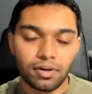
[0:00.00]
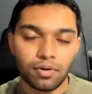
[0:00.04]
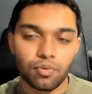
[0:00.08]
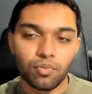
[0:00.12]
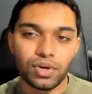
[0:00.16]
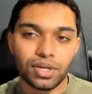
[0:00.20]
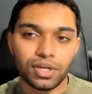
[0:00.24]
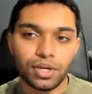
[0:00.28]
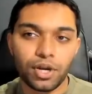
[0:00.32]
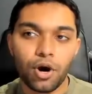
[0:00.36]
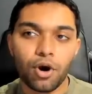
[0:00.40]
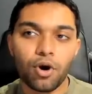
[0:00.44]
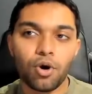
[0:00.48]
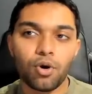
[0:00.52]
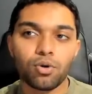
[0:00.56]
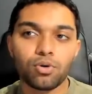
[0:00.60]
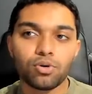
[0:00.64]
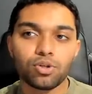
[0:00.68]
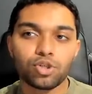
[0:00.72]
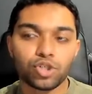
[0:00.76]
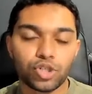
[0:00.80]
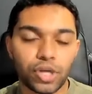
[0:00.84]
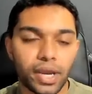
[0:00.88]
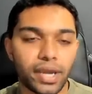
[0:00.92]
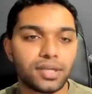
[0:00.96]
We know
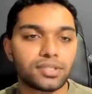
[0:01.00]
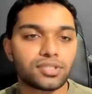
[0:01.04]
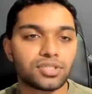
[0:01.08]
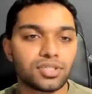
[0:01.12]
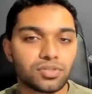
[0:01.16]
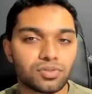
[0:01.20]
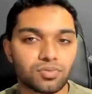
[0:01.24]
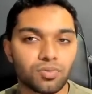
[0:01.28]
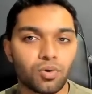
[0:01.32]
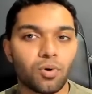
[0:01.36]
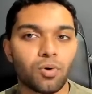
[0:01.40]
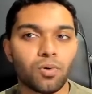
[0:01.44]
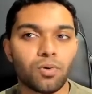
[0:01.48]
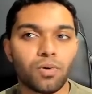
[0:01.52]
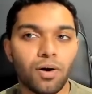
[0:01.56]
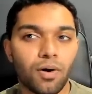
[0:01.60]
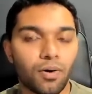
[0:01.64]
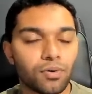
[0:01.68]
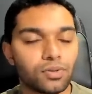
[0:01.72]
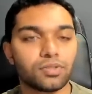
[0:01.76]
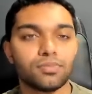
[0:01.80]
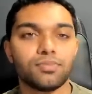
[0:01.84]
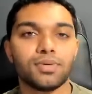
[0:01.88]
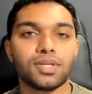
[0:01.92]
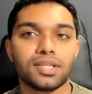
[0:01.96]
Shanks' role
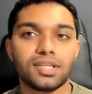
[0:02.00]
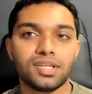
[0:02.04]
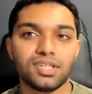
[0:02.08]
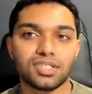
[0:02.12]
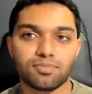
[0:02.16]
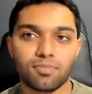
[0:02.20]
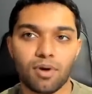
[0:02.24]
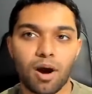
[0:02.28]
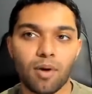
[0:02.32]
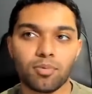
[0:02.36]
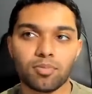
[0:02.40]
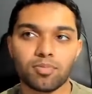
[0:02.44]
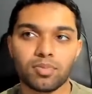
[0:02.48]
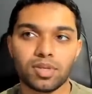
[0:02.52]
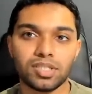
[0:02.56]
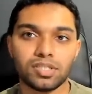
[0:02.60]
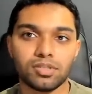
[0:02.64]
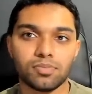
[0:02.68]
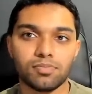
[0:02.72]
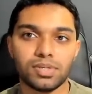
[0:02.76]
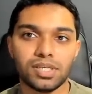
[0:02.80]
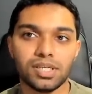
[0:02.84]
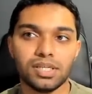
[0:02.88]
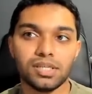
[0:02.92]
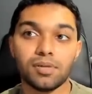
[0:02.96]
ultimately is probably to
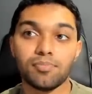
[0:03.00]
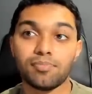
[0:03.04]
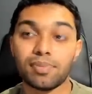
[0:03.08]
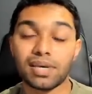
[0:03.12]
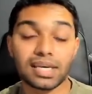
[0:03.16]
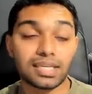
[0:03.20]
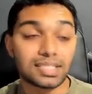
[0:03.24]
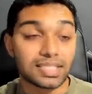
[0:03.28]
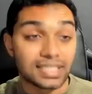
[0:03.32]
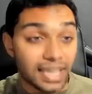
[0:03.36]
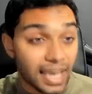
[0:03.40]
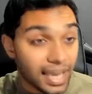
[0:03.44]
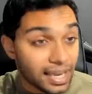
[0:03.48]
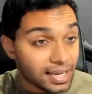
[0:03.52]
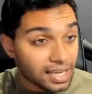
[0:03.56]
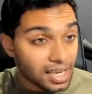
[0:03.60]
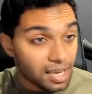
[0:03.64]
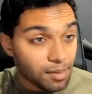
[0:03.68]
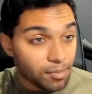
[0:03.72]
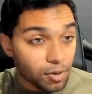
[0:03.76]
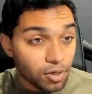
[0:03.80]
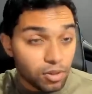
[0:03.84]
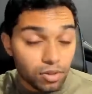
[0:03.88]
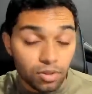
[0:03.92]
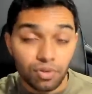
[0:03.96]
be the biggest
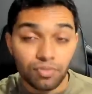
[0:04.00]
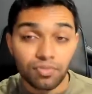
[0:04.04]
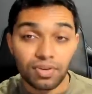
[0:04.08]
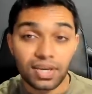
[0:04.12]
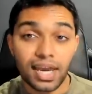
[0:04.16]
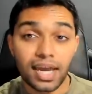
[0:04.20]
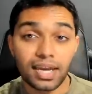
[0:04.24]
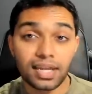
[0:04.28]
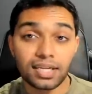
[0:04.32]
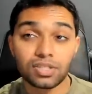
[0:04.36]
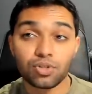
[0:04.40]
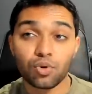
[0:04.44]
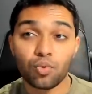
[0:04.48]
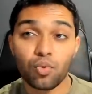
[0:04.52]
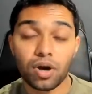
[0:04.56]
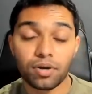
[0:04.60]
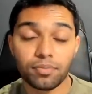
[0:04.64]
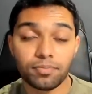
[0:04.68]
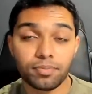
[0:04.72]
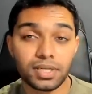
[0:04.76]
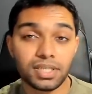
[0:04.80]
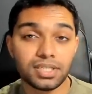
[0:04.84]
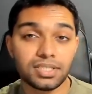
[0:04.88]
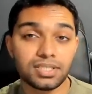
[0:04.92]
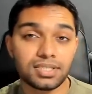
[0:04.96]
gatekeeper to Luffy getting to One
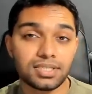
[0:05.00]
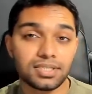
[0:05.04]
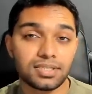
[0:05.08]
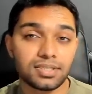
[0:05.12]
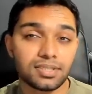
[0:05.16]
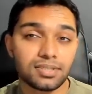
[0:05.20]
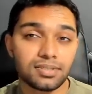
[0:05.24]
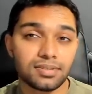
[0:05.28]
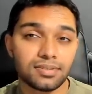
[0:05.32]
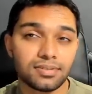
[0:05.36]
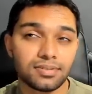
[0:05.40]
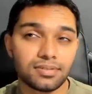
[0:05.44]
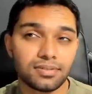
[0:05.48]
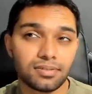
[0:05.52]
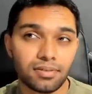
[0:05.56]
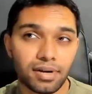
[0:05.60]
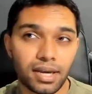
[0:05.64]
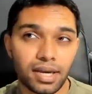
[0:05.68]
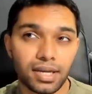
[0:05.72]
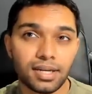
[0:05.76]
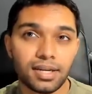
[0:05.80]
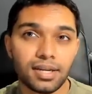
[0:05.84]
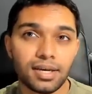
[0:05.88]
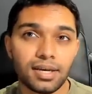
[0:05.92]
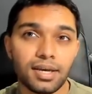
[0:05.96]
Piece, right?